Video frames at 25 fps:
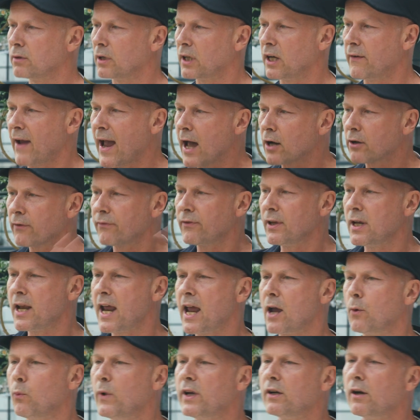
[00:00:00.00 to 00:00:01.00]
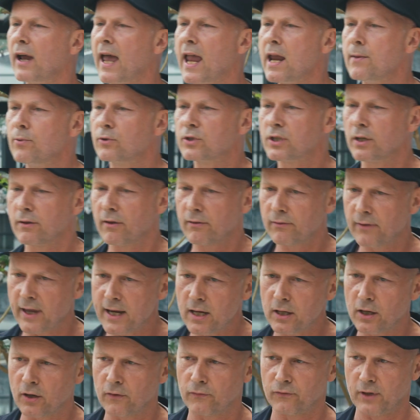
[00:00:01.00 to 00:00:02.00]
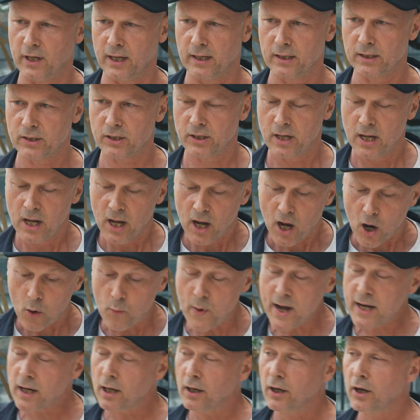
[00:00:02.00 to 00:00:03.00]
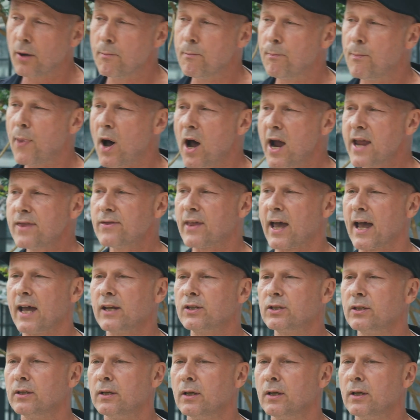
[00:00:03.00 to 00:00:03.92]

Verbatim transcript: And out of thin air, we are able to think of things. And we can combine that